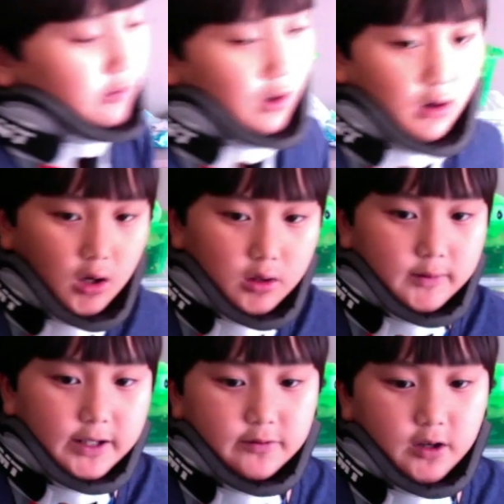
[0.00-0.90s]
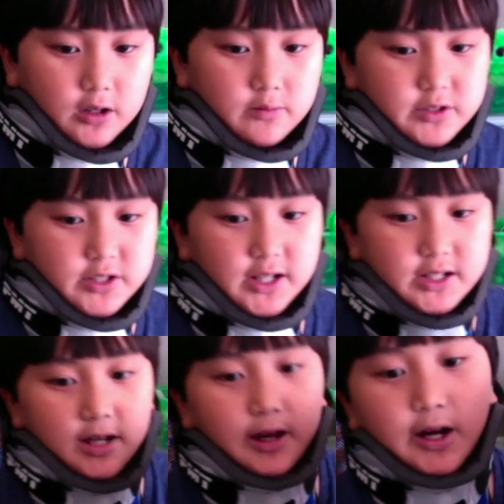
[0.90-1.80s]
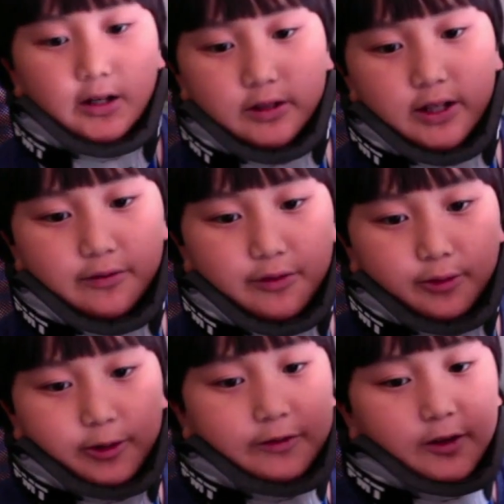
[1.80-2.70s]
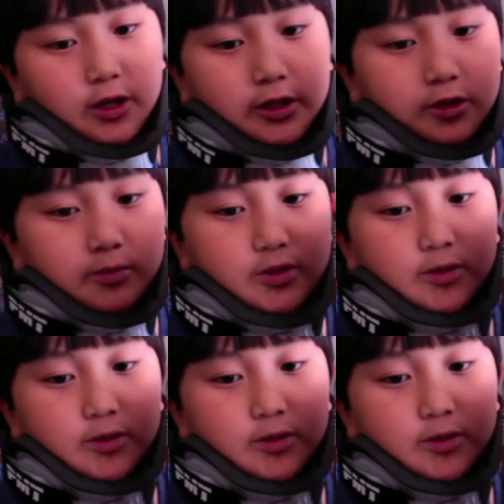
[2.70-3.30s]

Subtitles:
all the way to volume 6. I only have 3 volumes.